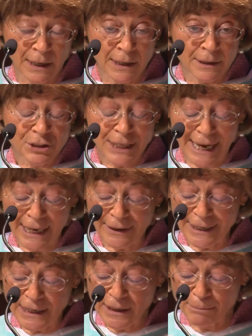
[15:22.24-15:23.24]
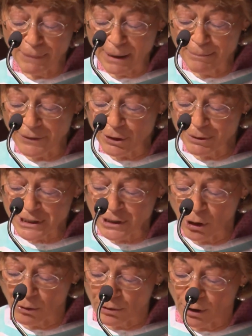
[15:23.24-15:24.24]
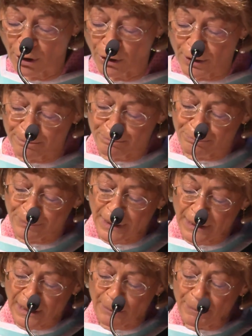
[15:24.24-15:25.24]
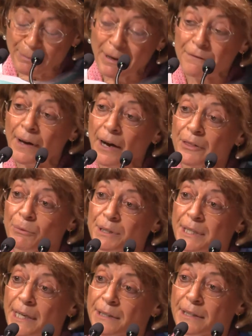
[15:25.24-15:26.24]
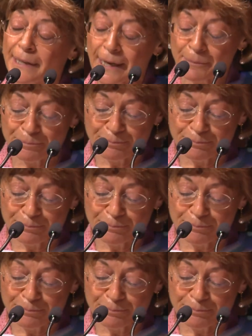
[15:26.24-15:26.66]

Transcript: Sadly, my mother is long gone, but my father is here today.